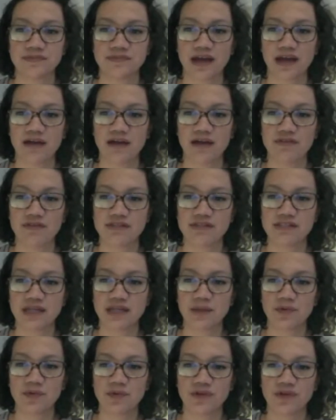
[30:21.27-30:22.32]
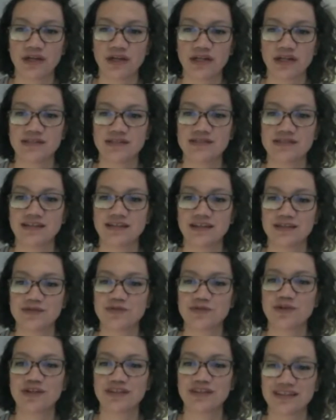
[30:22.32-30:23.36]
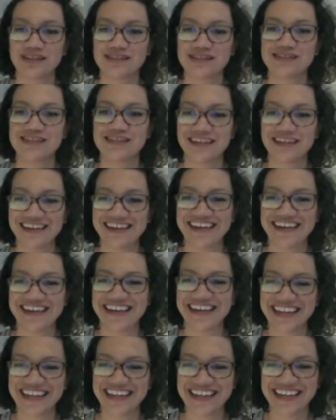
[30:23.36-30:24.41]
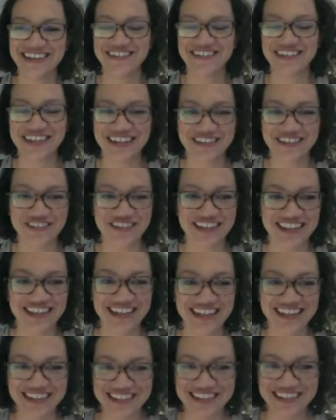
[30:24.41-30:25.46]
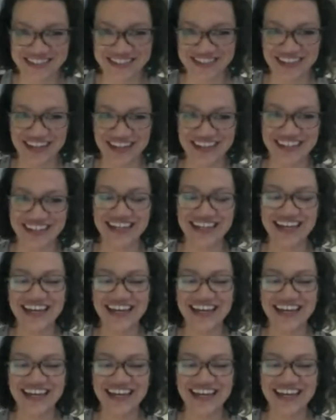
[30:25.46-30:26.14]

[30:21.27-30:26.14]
I have a sample red and it stays weirdly sticky when everything else is dry.